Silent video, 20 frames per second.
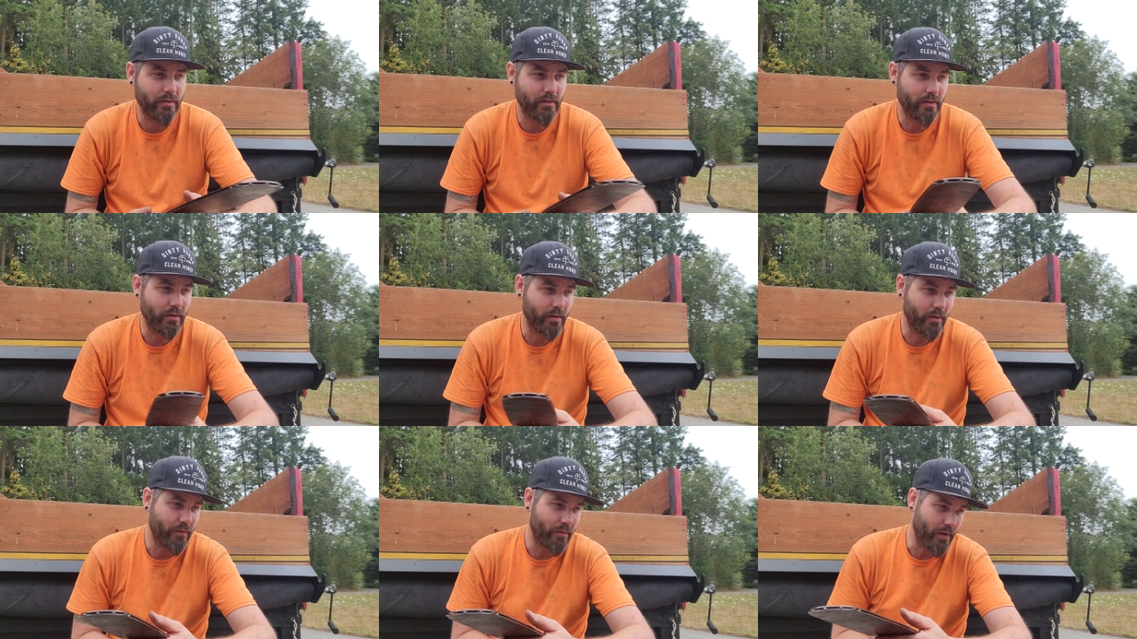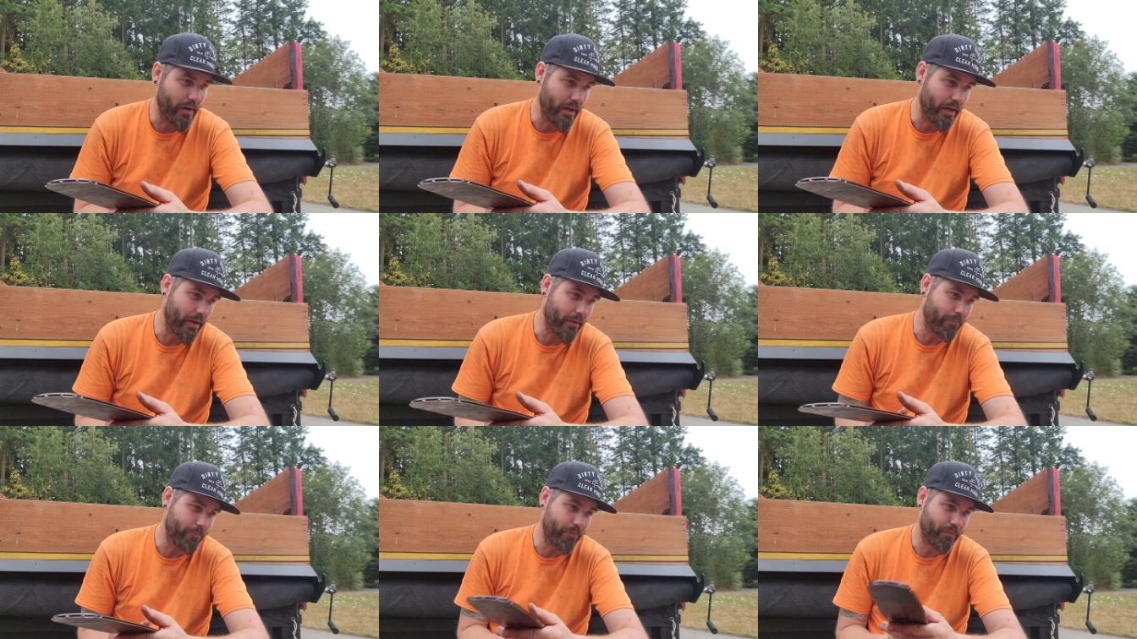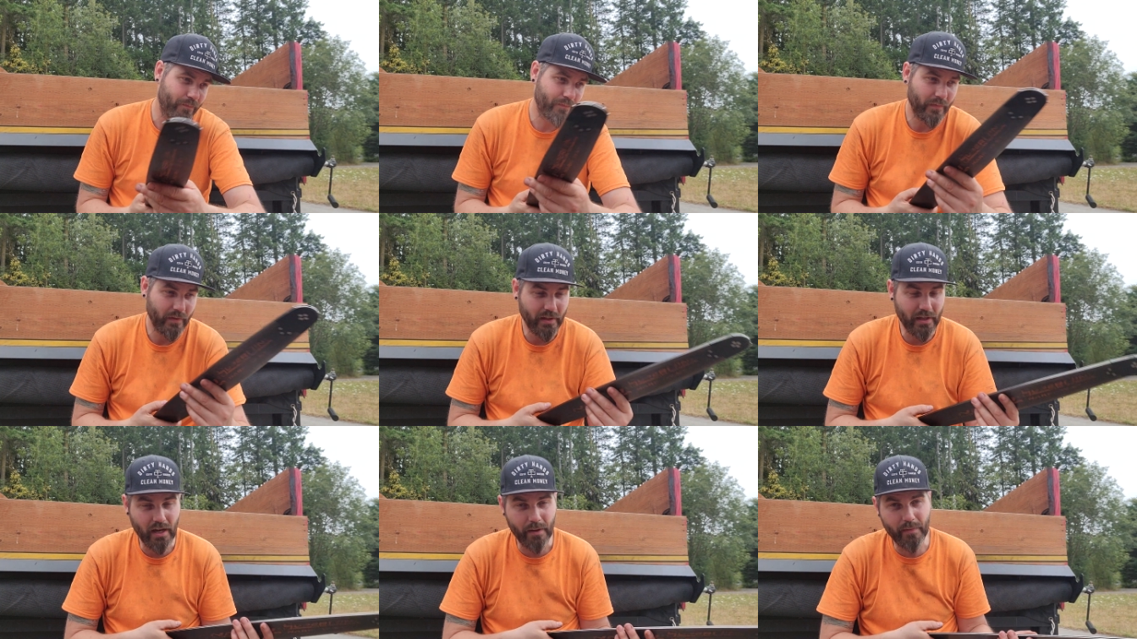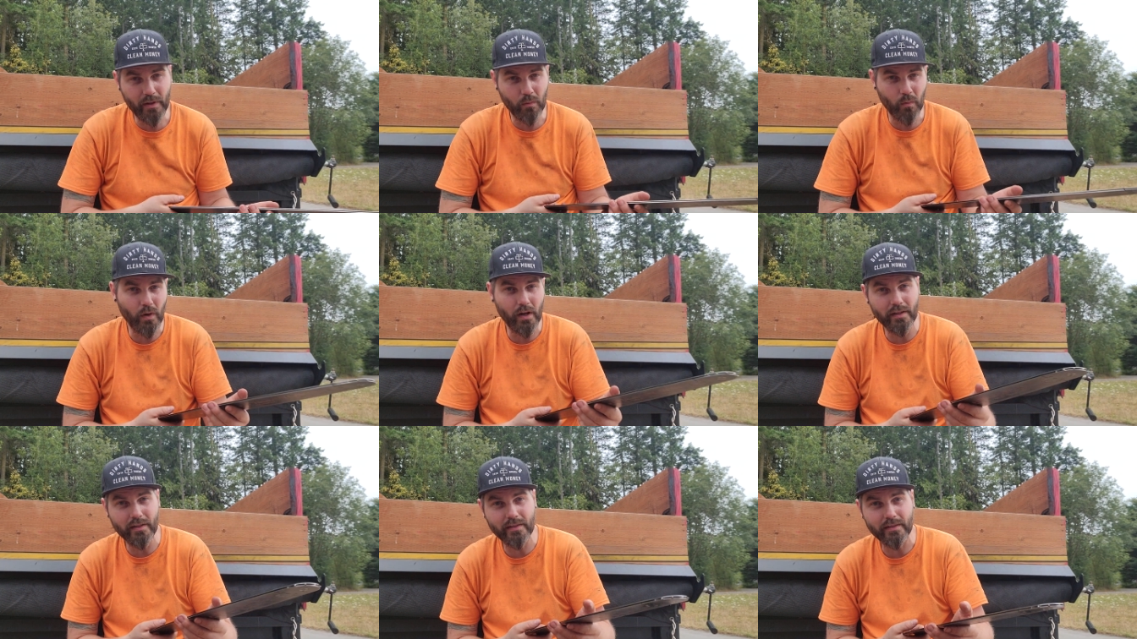So if I come in
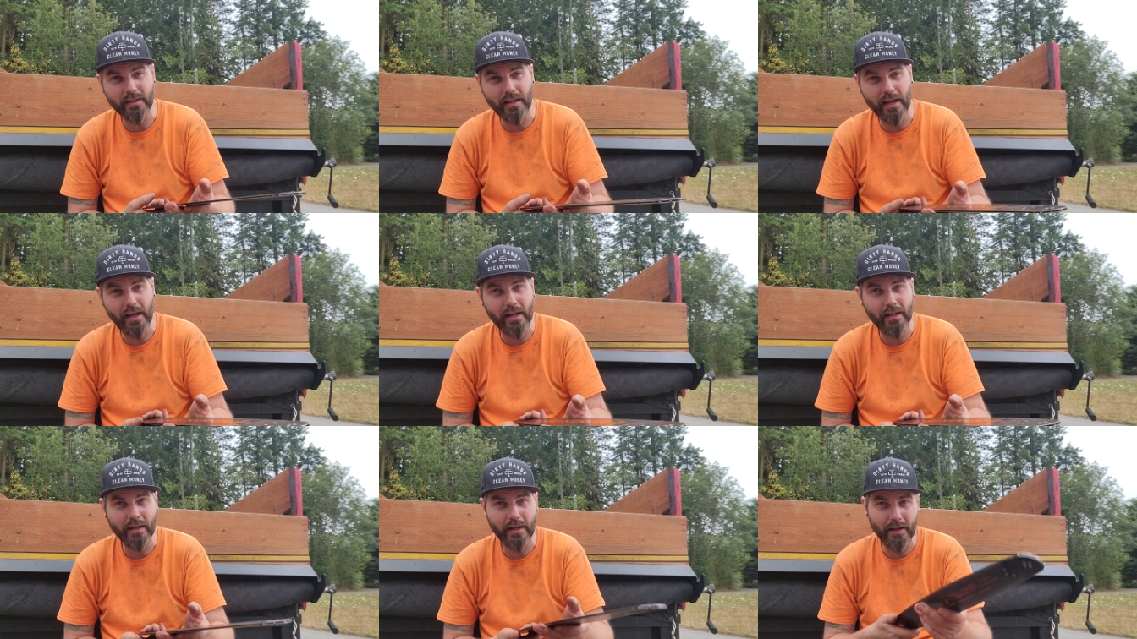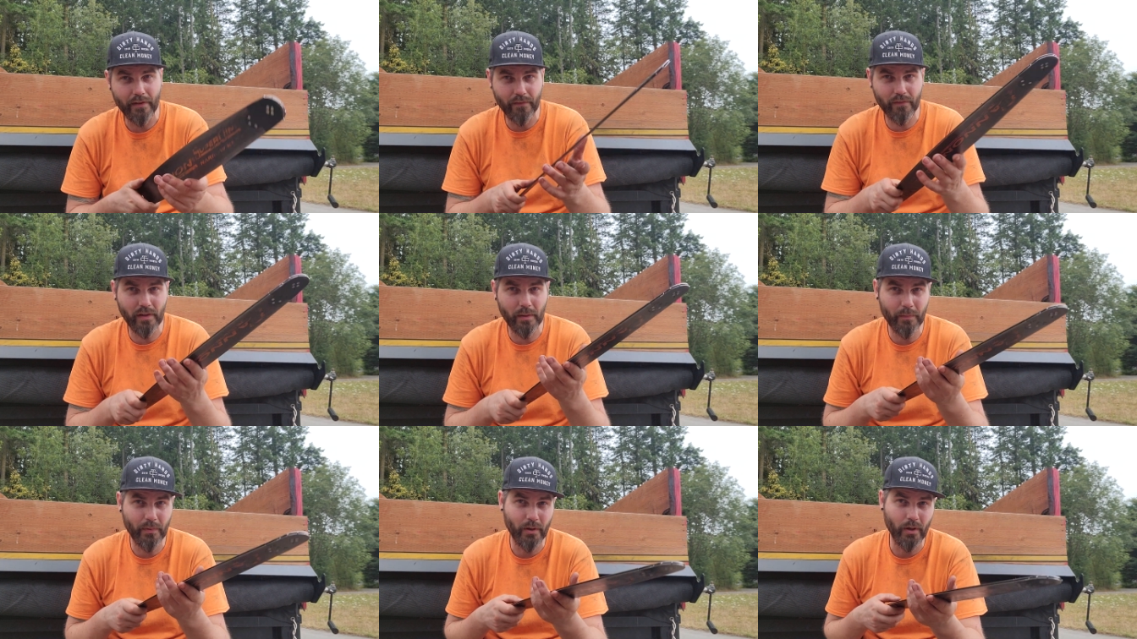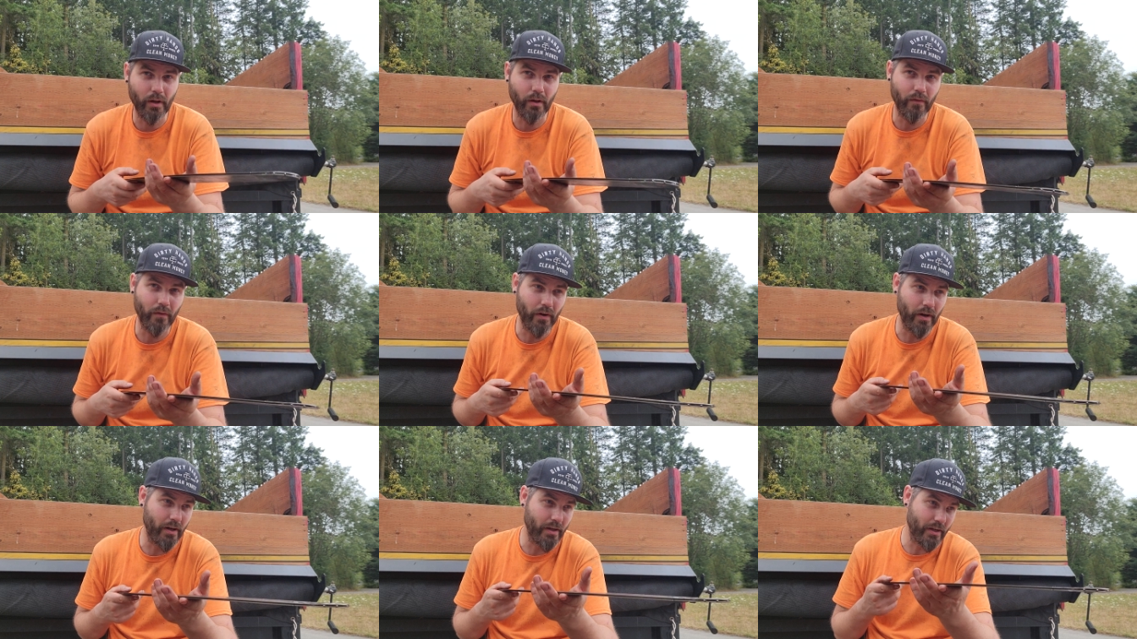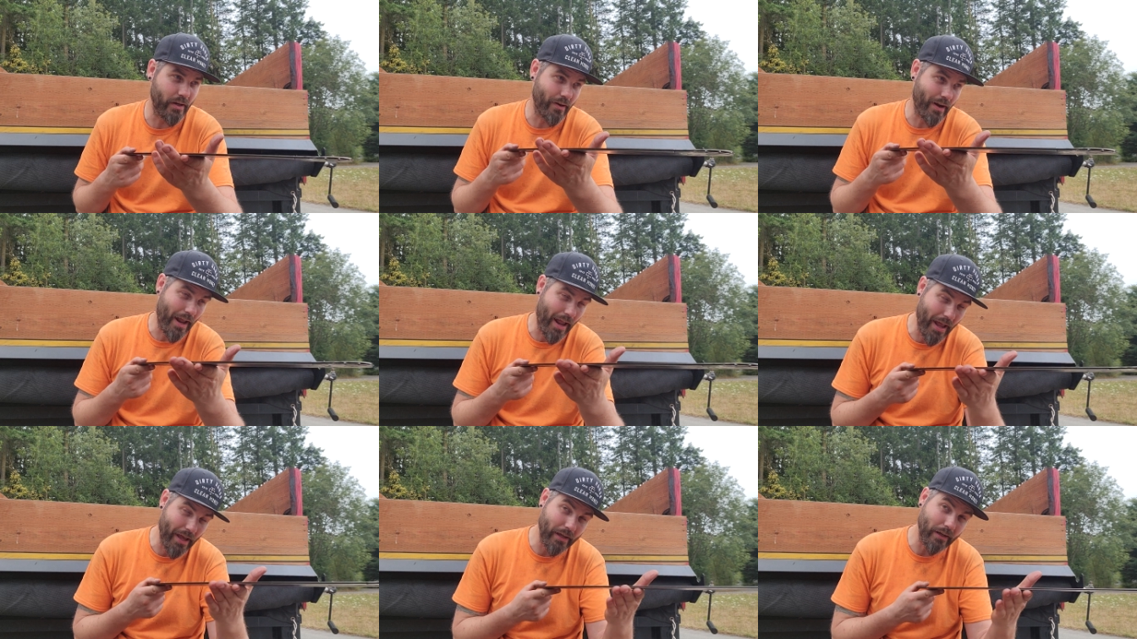one side, I flip it over and your
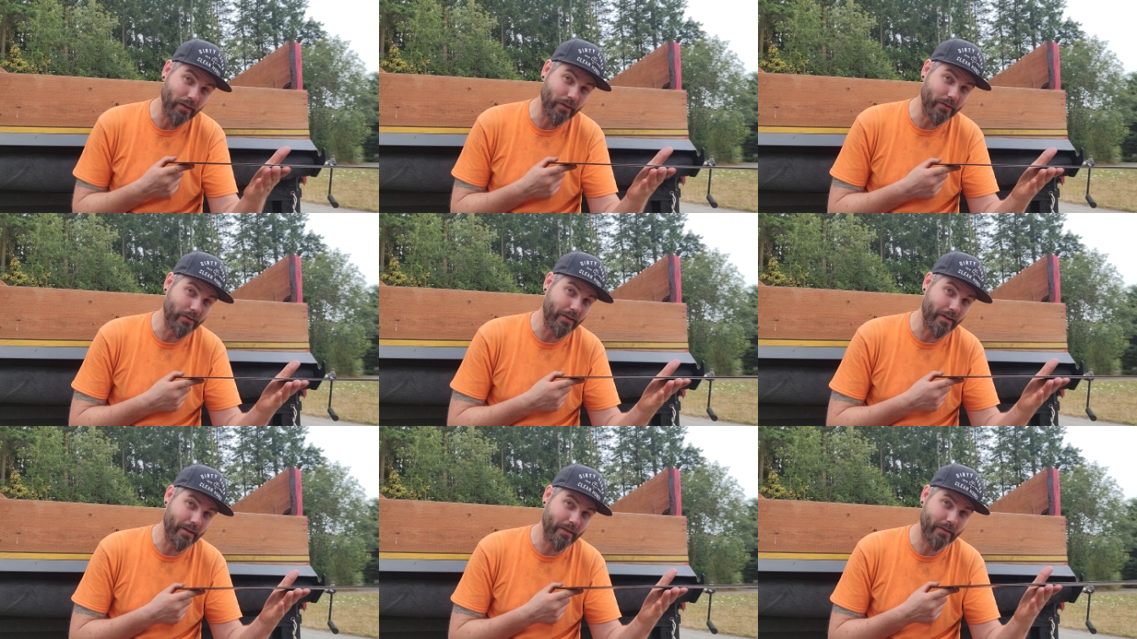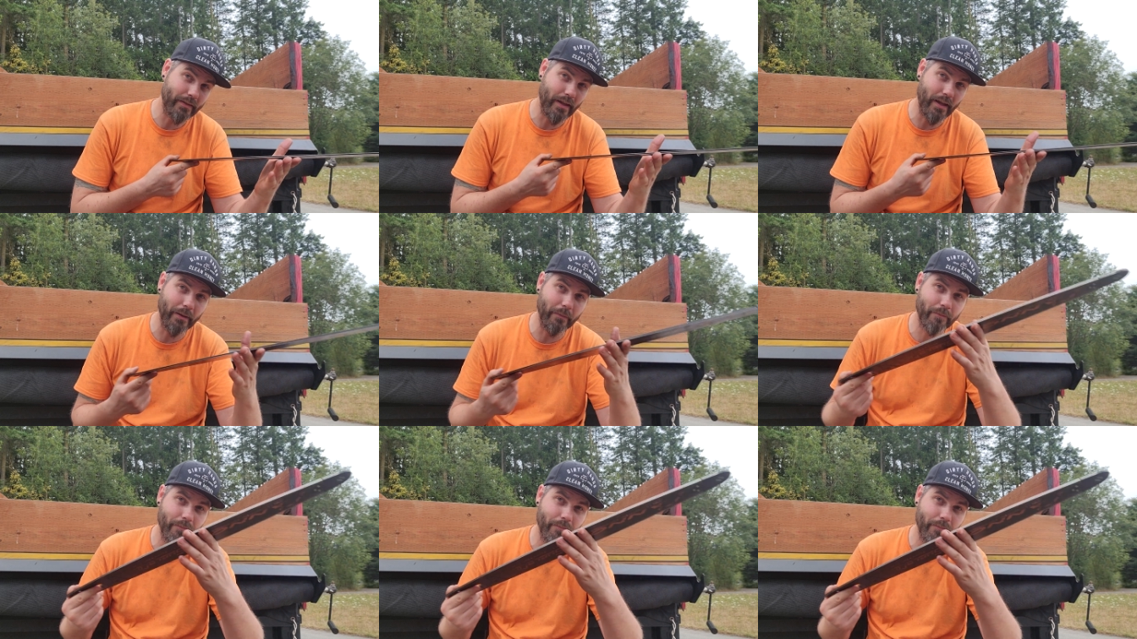angles are the same.